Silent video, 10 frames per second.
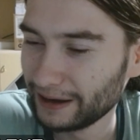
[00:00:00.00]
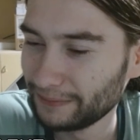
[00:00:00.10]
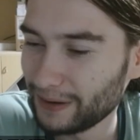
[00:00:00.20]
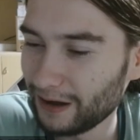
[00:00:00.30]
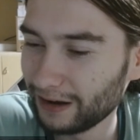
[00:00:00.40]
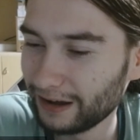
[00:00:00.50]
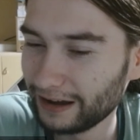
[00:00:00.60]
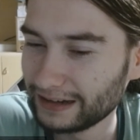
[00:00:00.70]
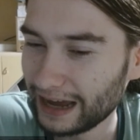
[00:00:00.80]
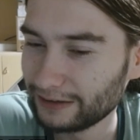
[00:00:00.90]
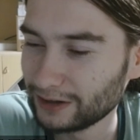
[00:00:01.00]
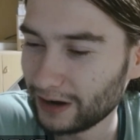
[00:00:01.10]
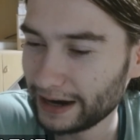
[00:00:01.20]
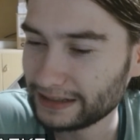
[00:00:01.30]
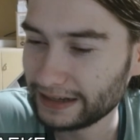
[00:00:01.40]
Ball down the
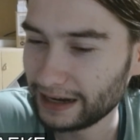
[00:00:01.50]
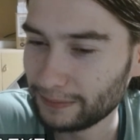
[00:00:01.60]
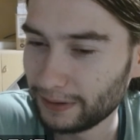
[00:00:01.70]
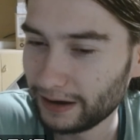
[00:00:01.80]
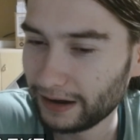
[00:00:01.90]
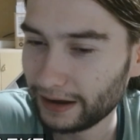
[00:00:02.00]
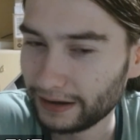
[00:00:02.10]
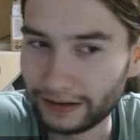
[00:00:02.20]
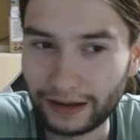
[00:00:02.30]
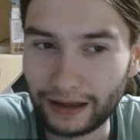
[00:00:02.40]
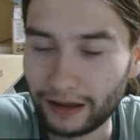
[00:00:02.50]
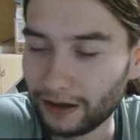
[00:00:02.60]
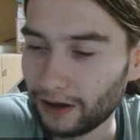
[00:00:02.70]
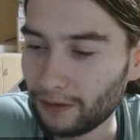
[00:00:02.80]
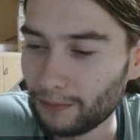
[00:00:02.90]
right here by
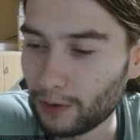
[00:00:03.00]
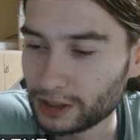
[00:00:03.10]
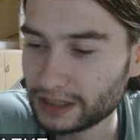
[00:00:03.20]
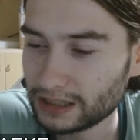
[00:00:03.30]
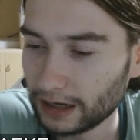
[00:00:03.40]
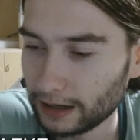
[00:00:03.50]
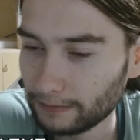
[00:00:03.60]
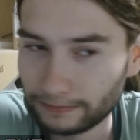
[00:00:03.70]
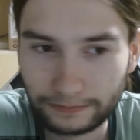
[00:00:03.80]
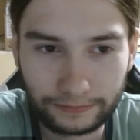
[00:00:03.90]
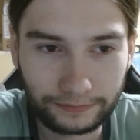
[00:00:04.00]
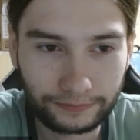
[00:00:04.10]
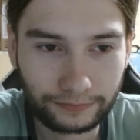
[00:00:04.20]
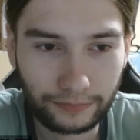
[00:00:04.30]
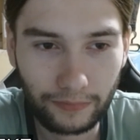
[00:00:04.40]
Mostard.
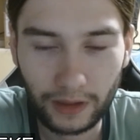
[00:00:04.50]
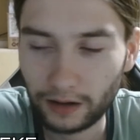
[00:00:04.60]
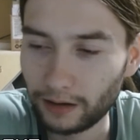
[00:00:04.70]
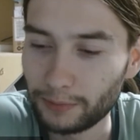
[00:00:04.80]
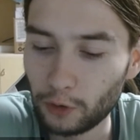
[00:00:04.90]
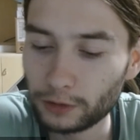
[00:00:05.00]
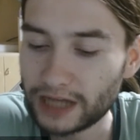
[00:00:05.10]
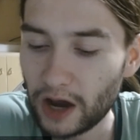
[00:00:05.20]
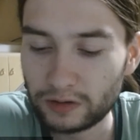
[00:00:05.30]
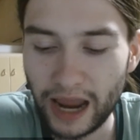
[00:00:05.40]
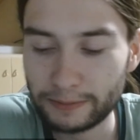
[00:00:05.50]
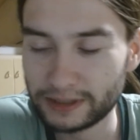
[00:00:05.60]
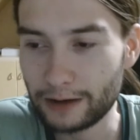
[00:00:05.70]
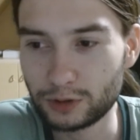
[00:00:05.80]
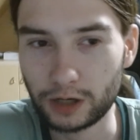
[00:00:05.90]
Bro, their name
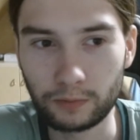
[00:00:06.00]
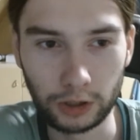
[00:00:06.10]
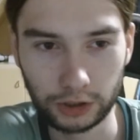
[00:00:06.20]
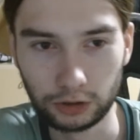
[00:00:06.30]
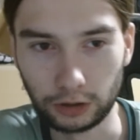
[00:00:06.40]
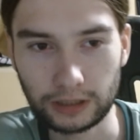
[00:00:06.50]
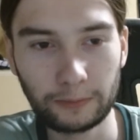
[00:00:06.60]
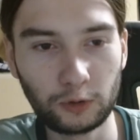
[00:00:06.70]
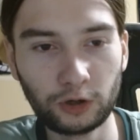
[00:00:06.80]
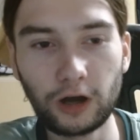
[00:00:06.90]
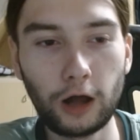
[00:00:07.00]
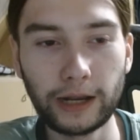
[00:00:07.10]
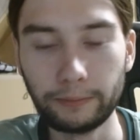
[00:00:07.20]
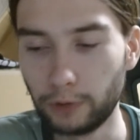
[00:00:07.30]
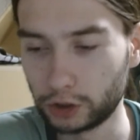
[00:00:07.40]
sounds like Mustard. I'm gonna call
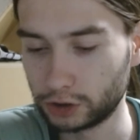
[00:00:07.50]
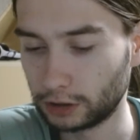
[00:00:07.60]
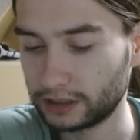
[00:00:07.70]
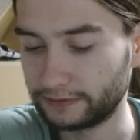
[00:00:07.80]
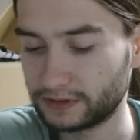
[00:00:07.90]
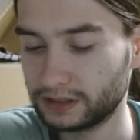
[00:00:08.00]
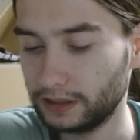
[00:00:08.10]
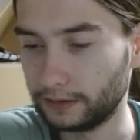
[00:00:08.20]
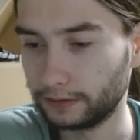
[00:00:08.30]
them Mustard FC.